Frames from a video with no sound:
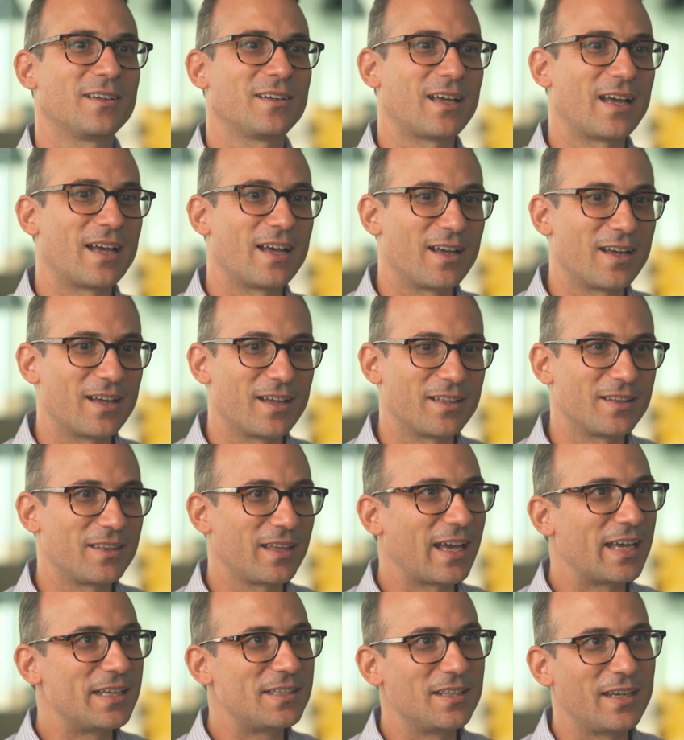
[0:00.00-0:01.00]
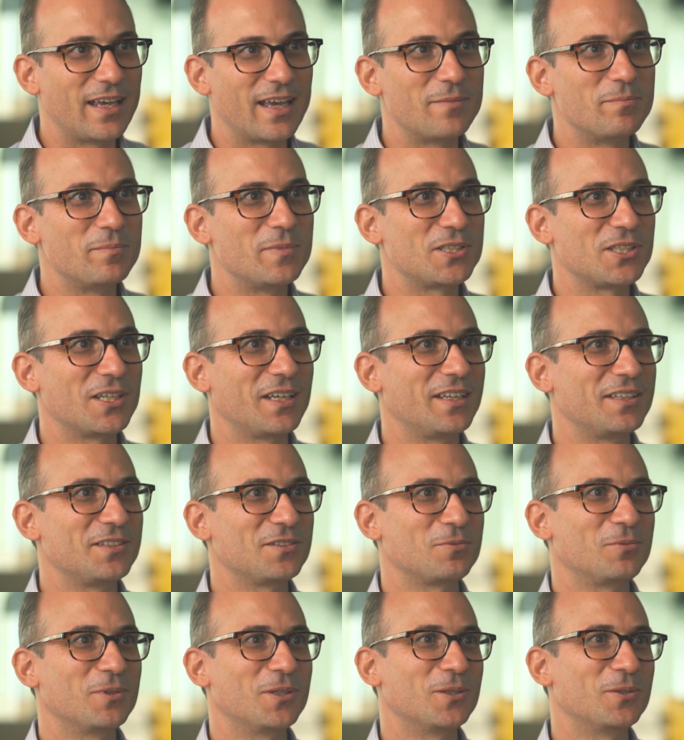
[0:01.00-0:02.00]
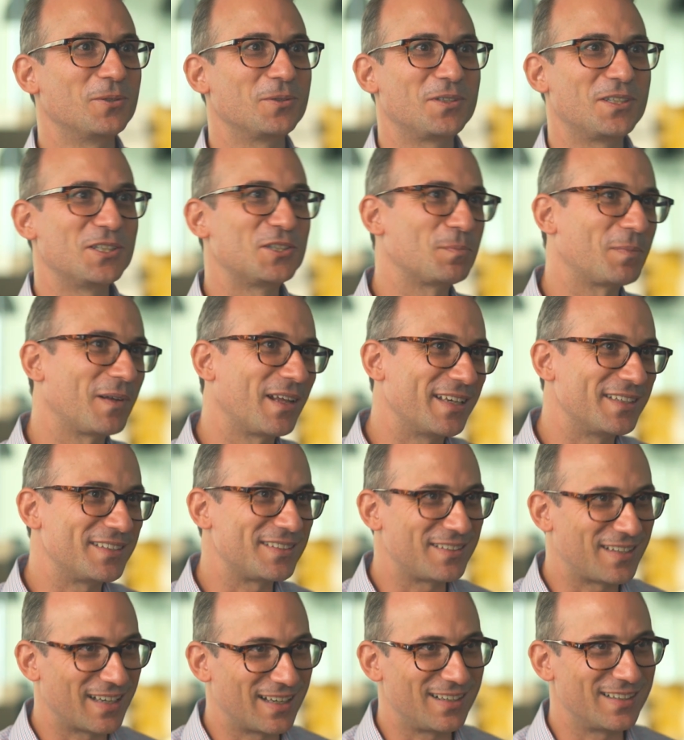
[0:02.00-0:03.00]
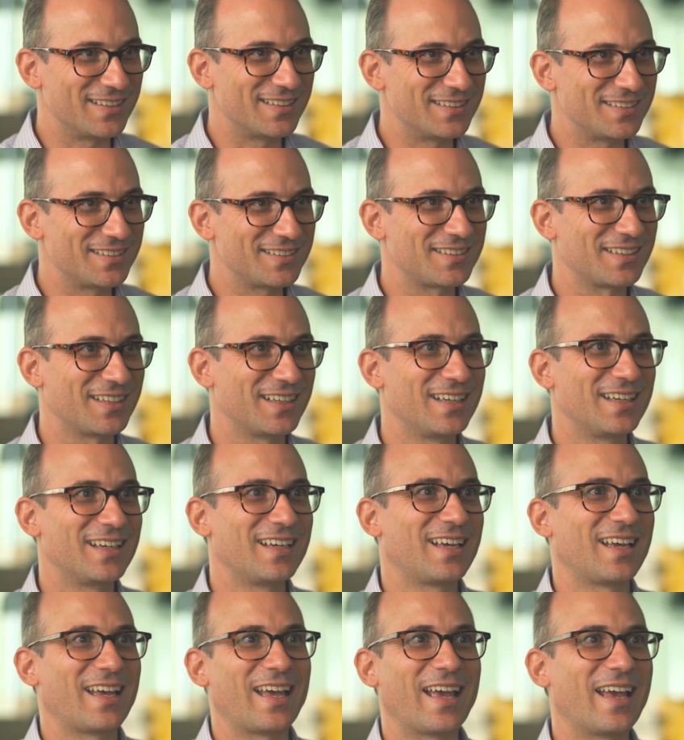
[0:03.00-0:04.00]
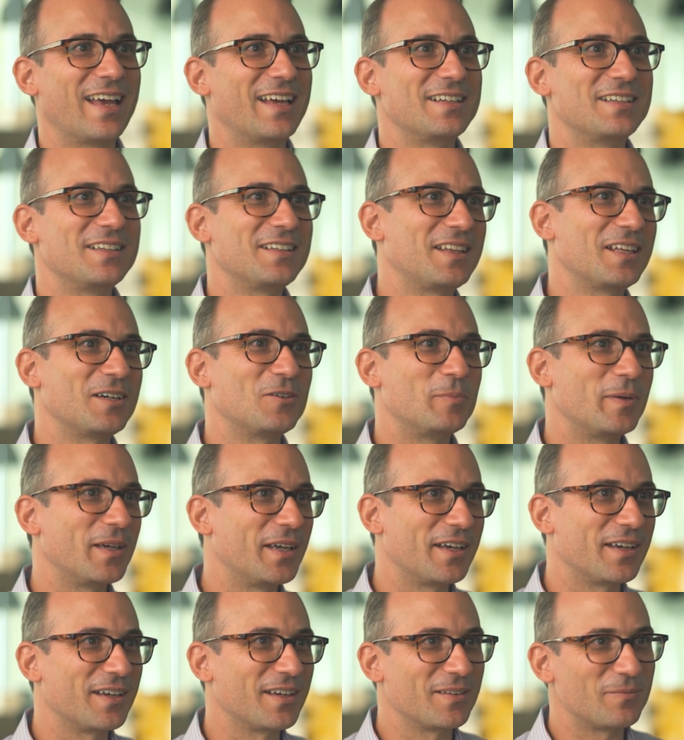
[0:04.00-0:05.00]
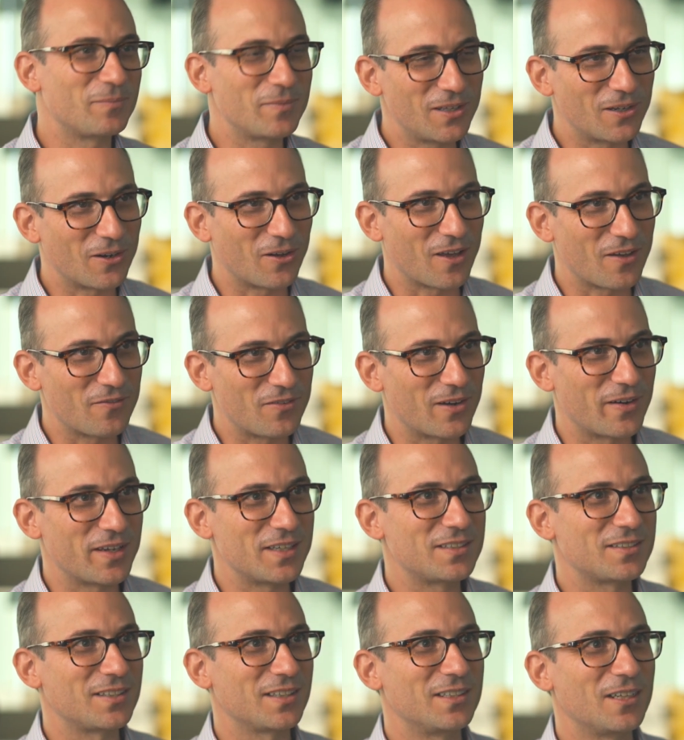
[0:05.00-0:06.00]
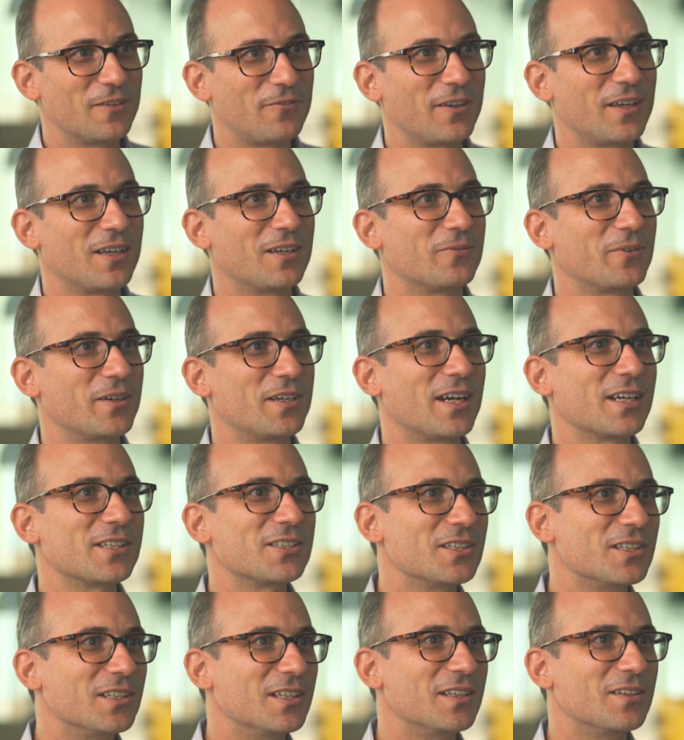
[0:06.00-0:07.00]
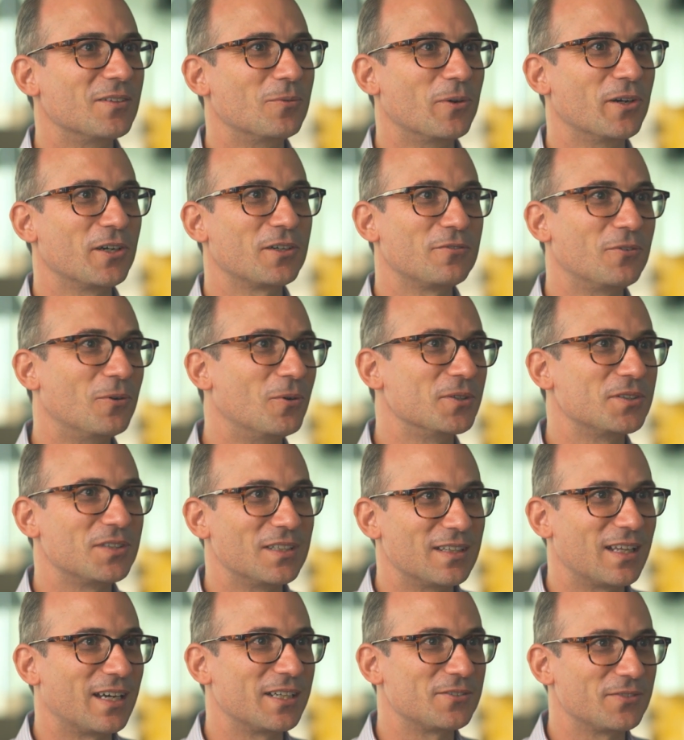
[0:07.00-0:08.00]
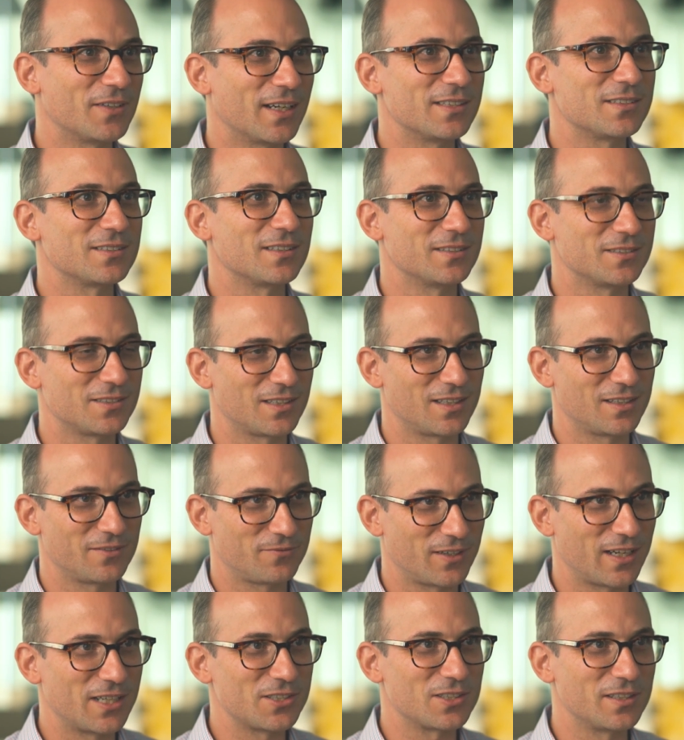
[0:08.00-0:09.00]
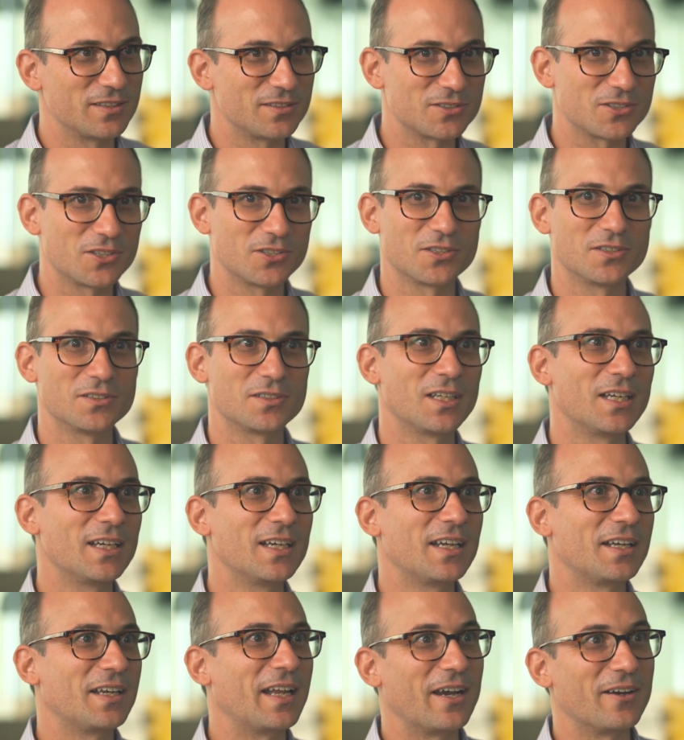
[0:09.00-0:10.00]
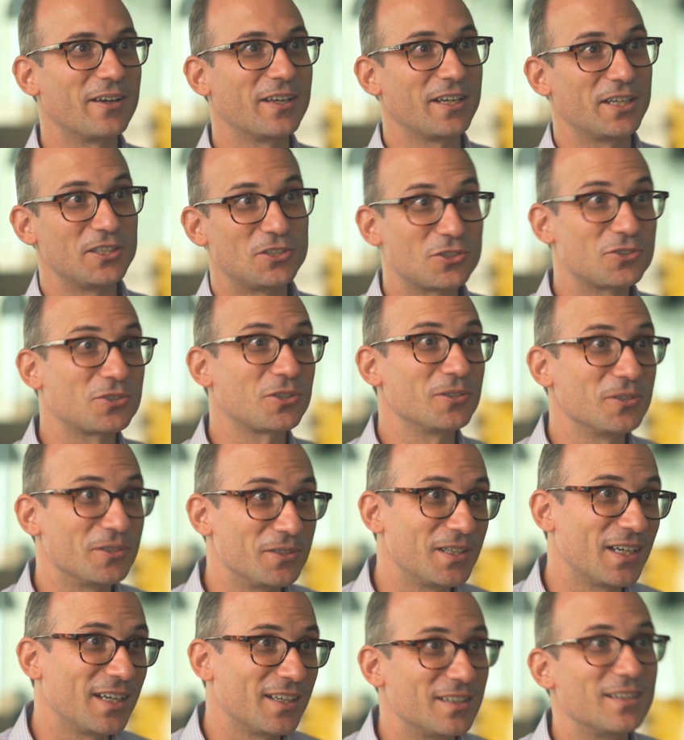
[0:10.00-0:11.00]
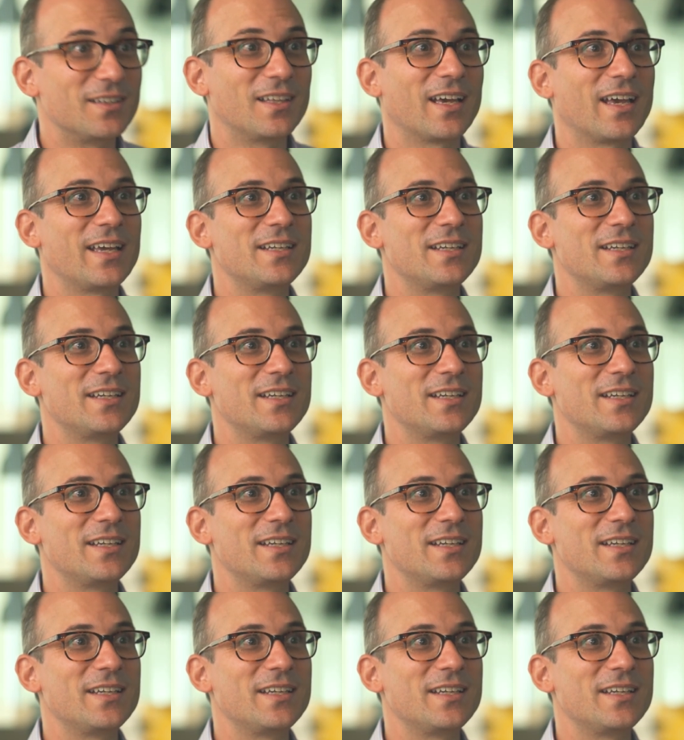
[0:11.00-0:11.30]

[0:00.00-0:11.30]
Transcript: the ATM machines will displace tellers, and there'll be a very significant reduction in the workforce in large financial institutions. Now, it's true that the